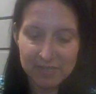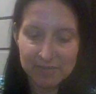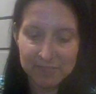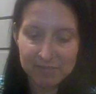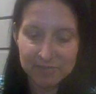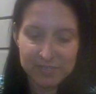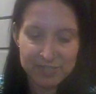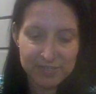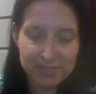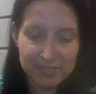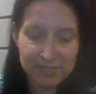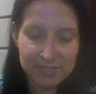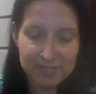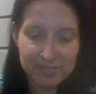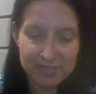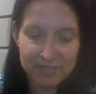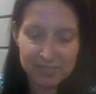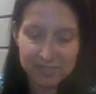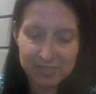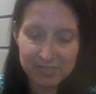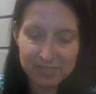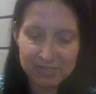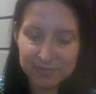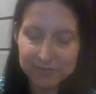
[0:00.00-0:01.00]
I'm gonna think,
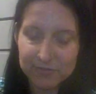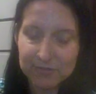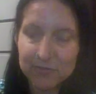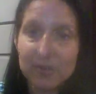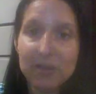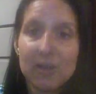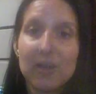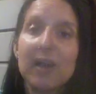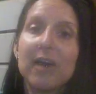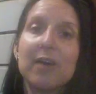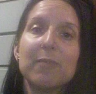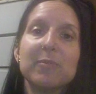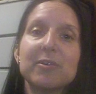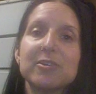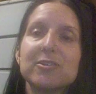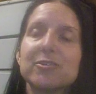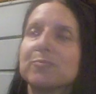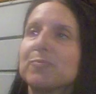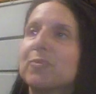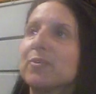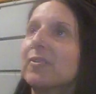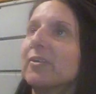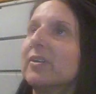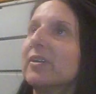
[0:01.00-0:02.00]
I don't know how
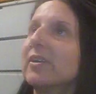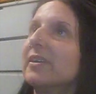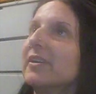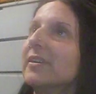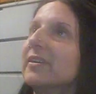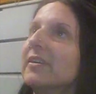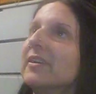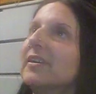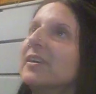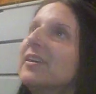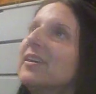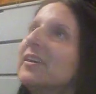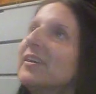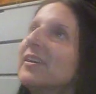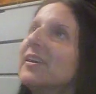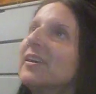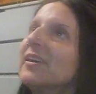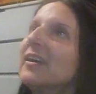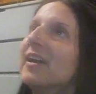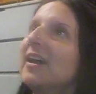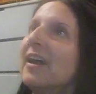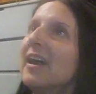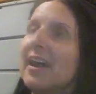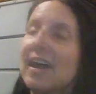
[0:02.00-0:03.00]
much more I
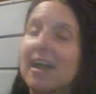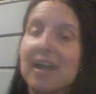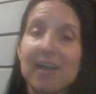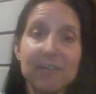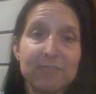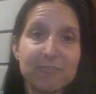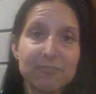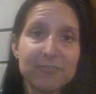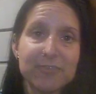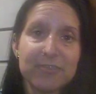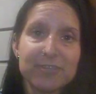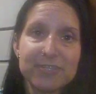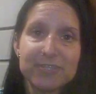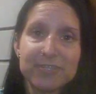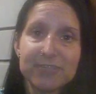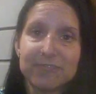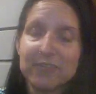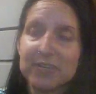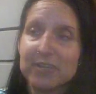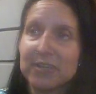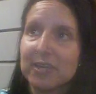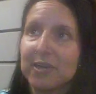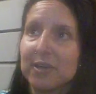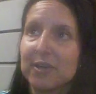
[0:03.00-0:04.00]
have for this
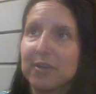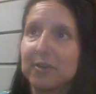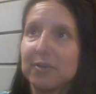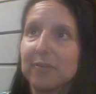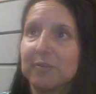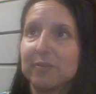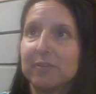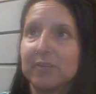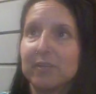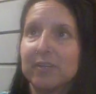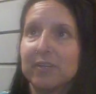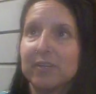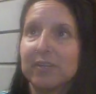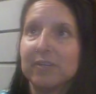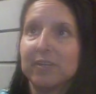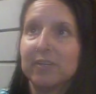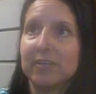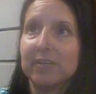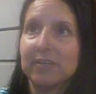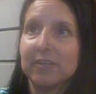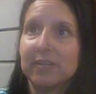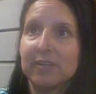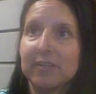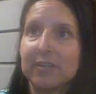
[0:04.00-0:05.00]
video.
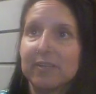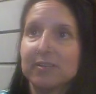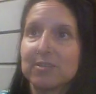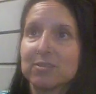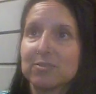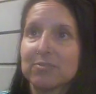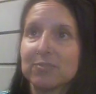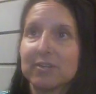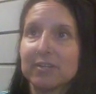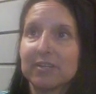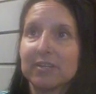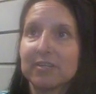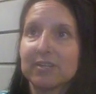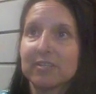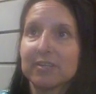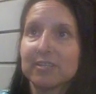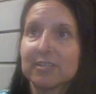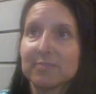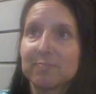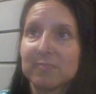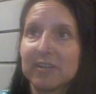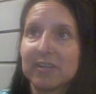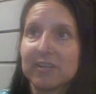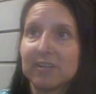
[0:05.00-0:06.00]
I just want to
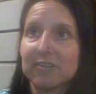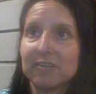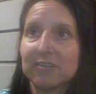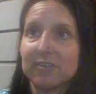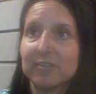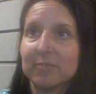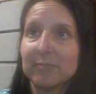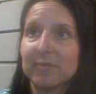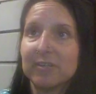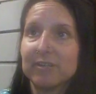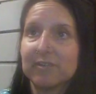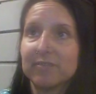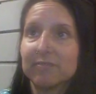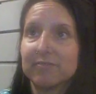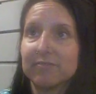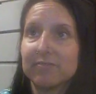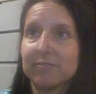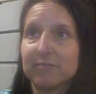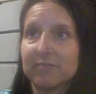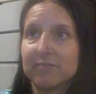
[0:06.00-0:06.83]
explain a little bit of